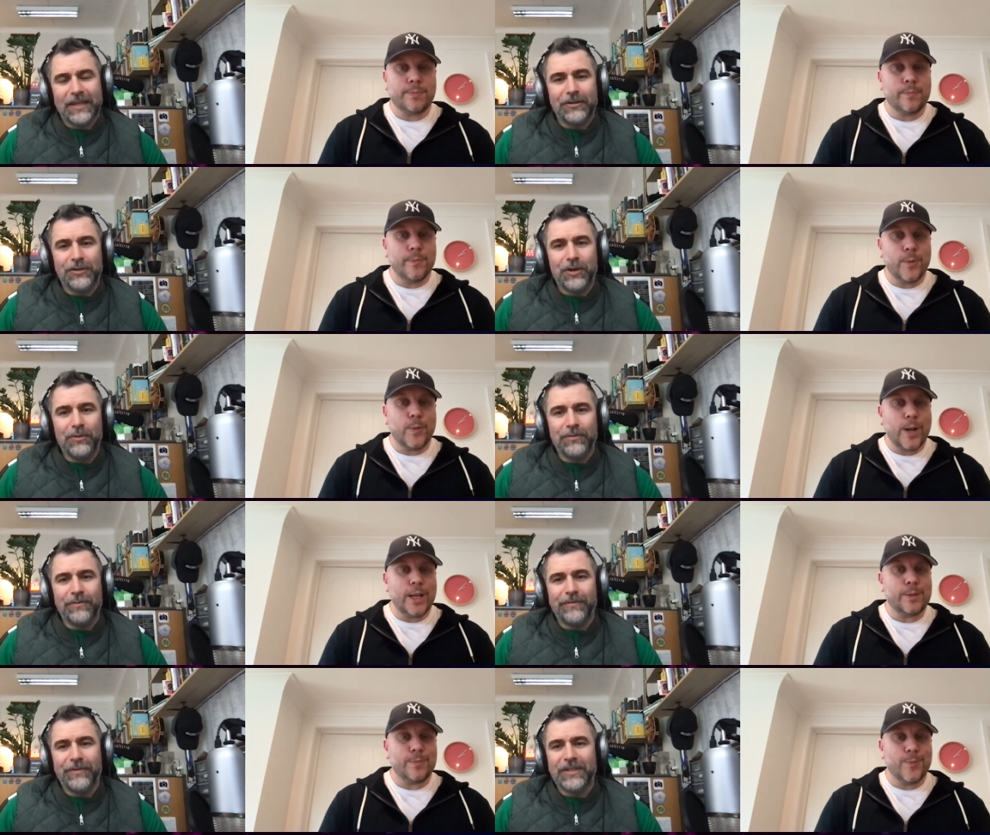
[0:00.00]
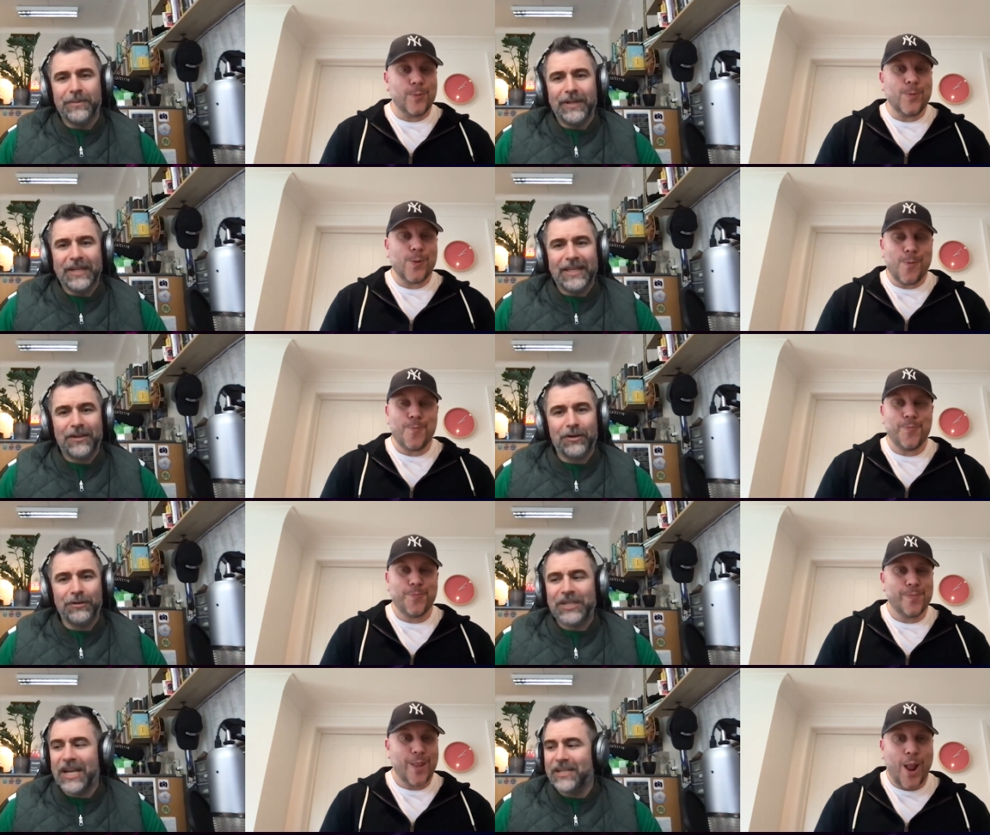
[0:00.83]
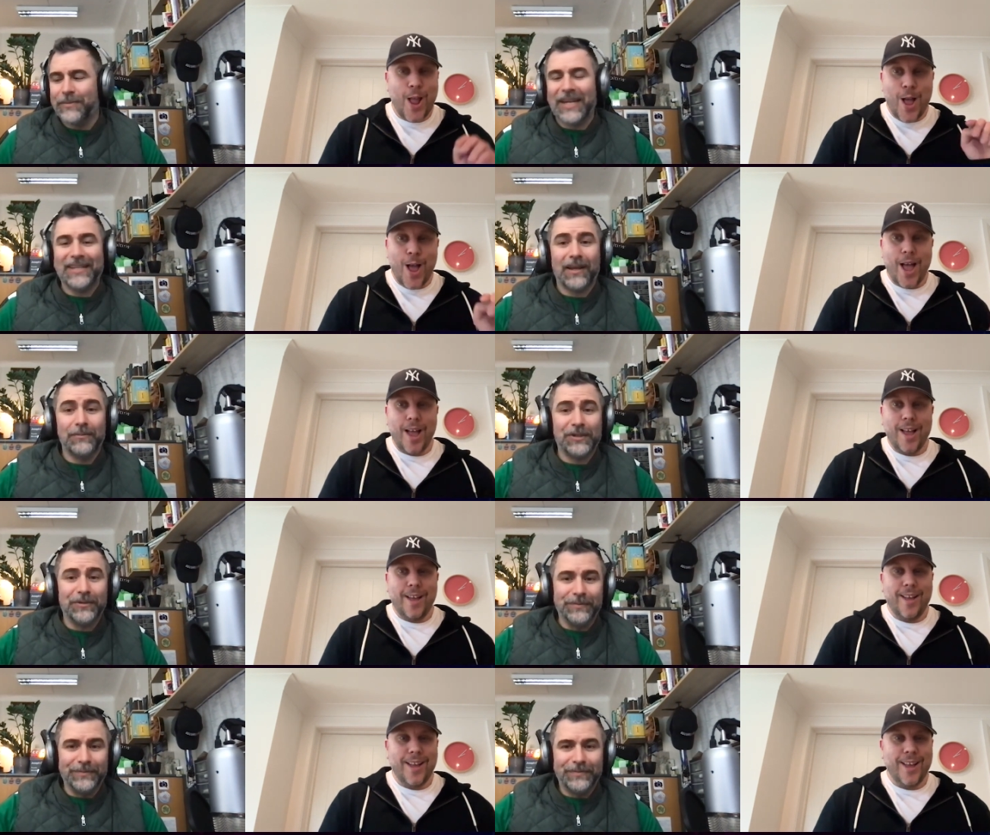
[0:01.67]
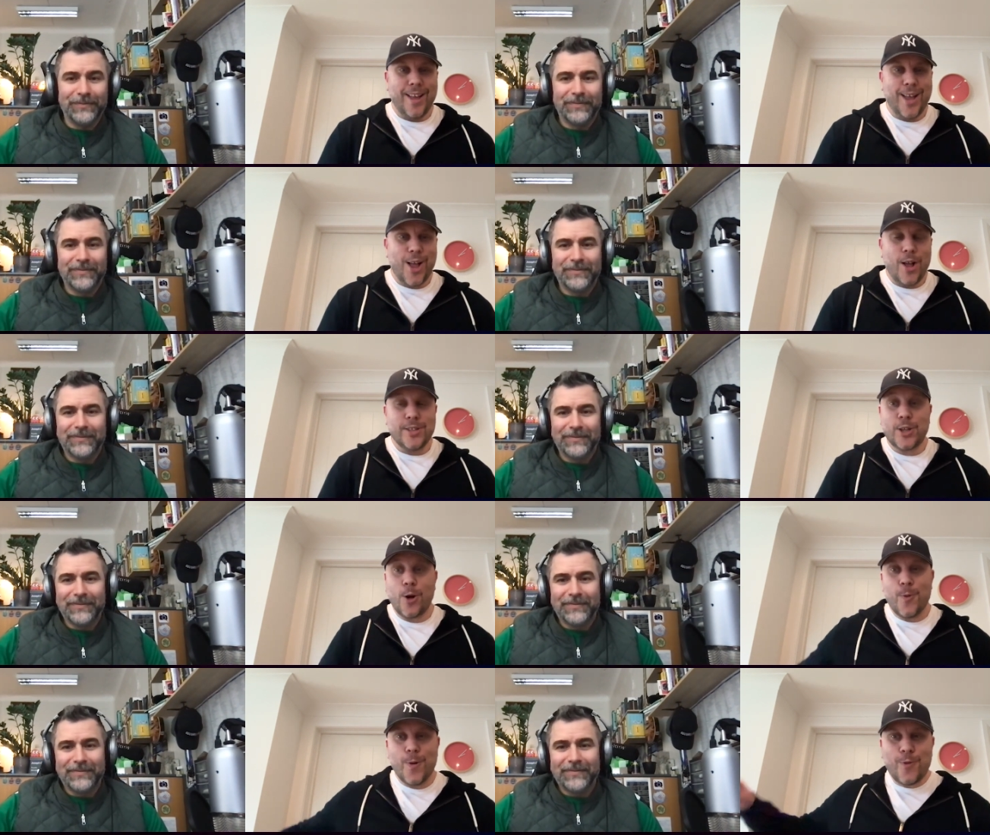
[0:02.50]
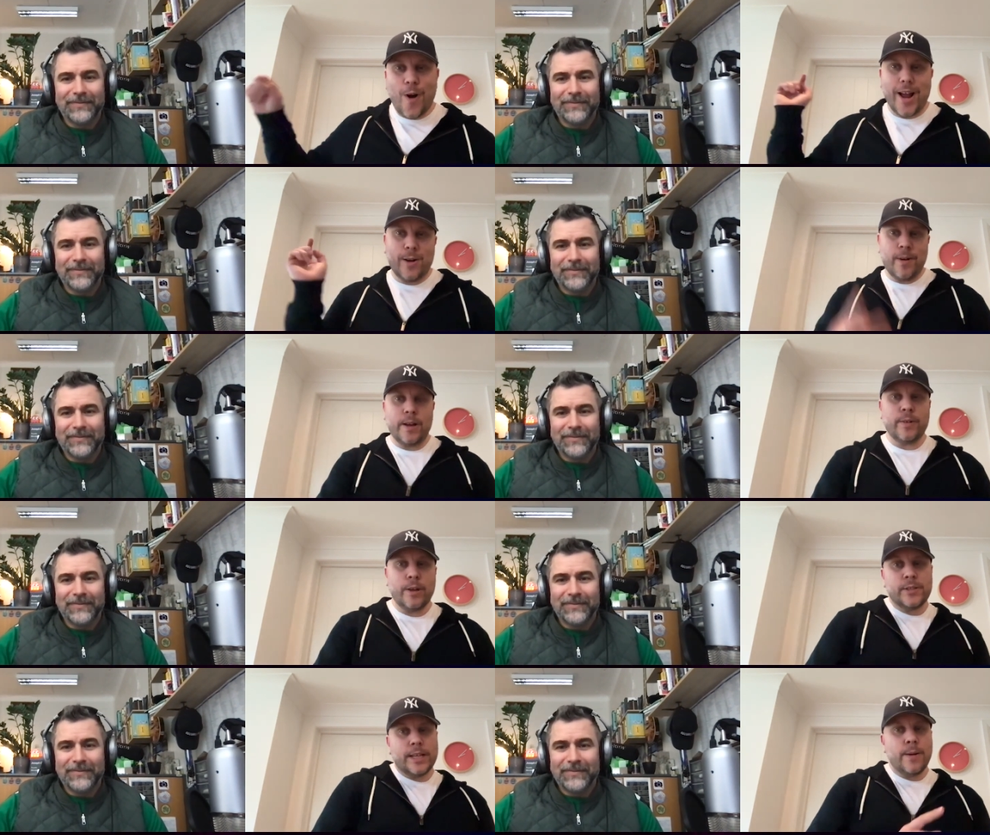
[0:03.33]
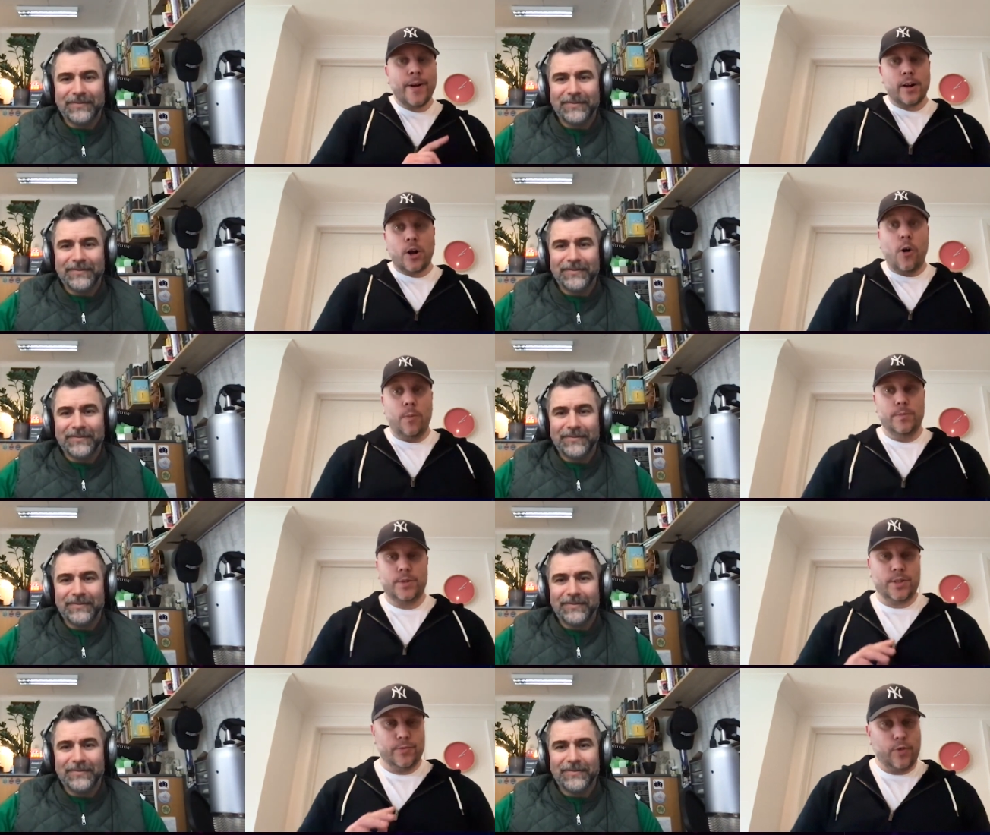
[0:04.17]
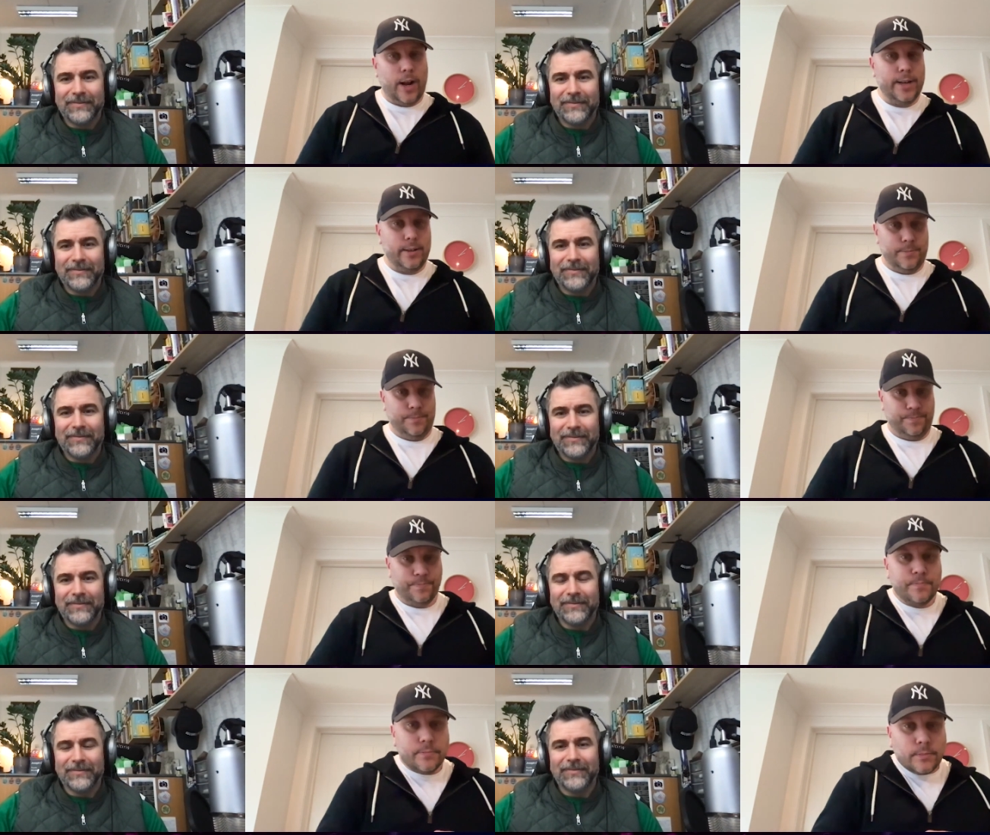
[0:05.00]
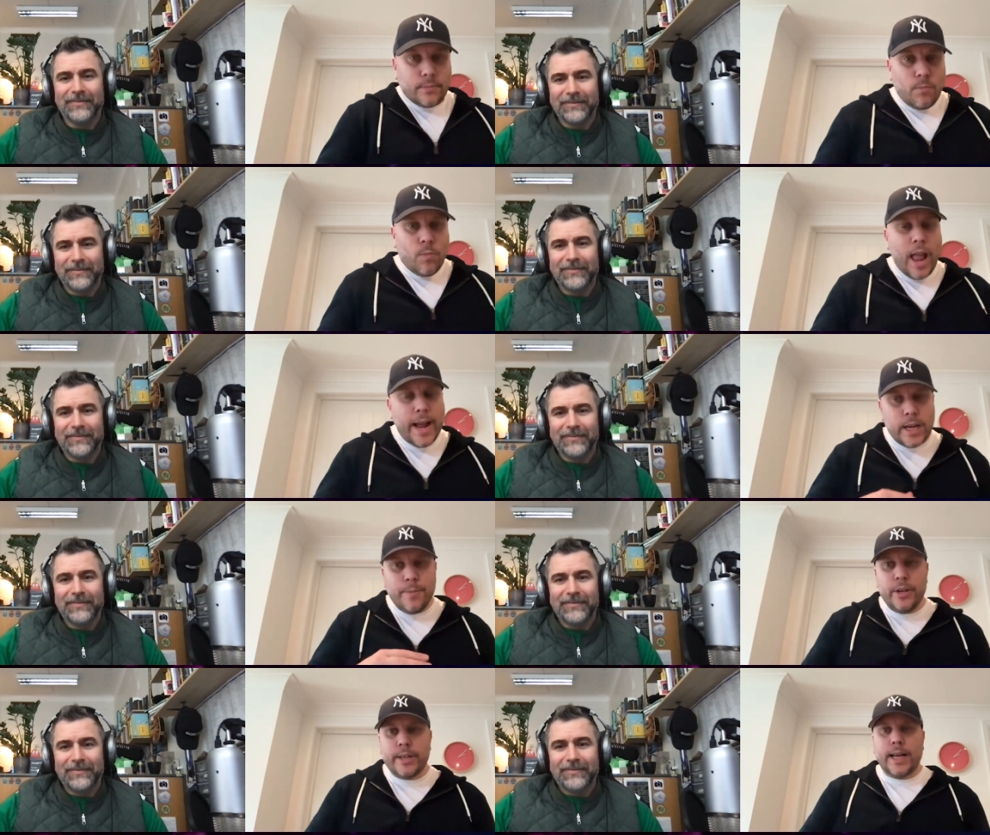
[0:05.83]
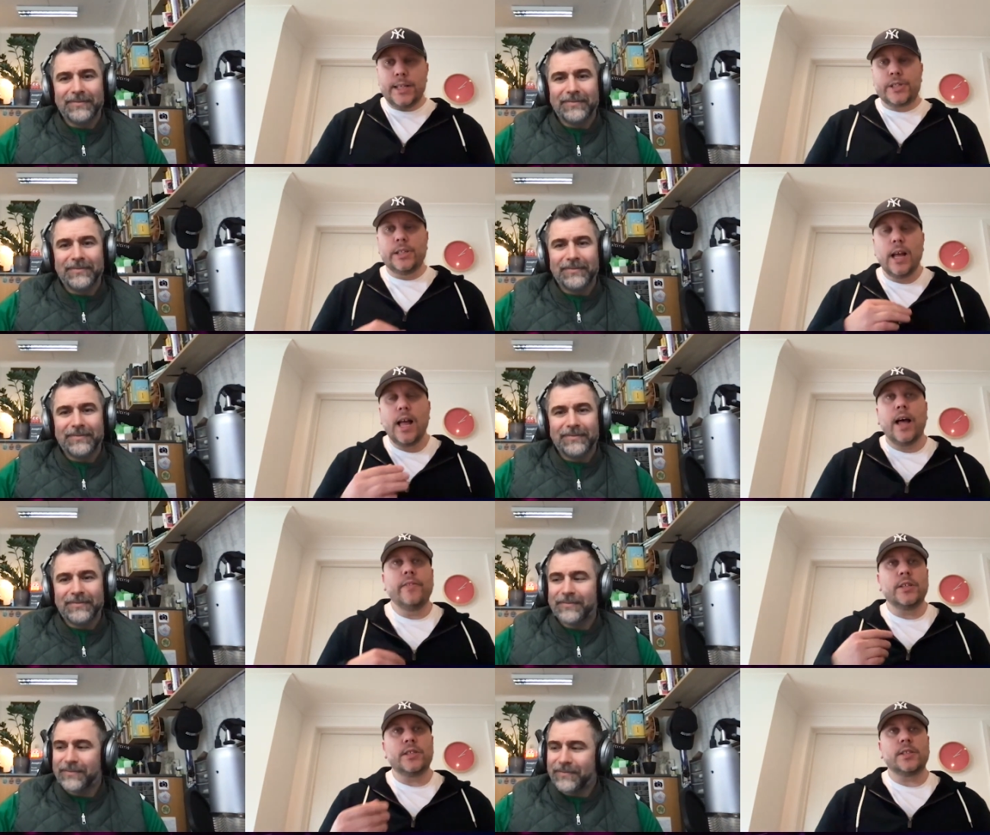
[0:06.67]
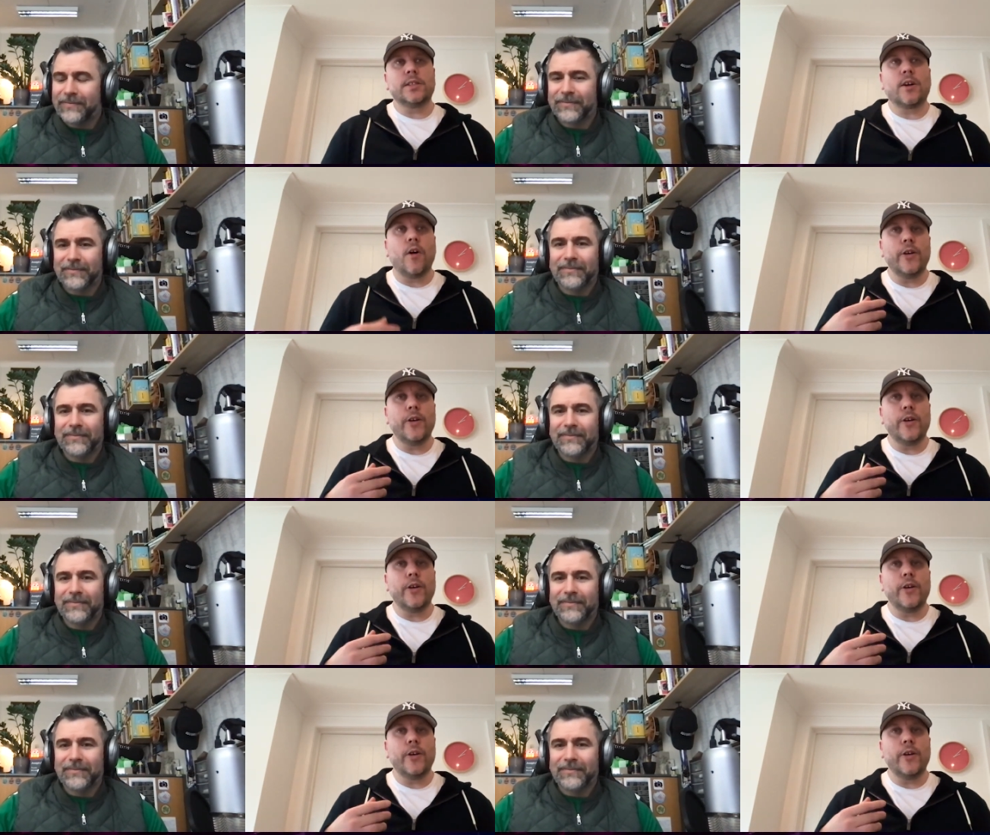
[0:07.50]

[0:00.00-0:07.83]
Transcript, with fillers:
Speaker 1: there's no visibility that they're going to change them
Speaker 2: anytime soon. So, right. You were saying about comms, right? And communication, and this is the